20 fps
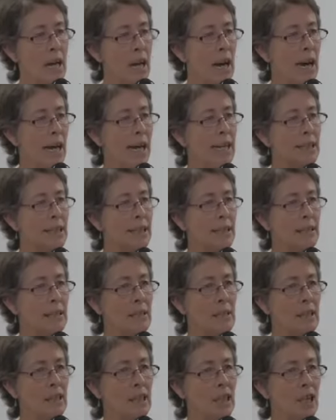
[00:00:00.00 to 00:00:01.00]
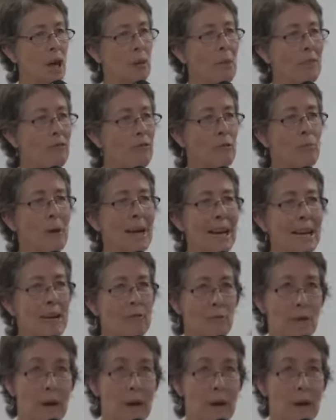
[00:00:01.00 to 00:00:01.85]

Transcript: And I guess, I mean, for me,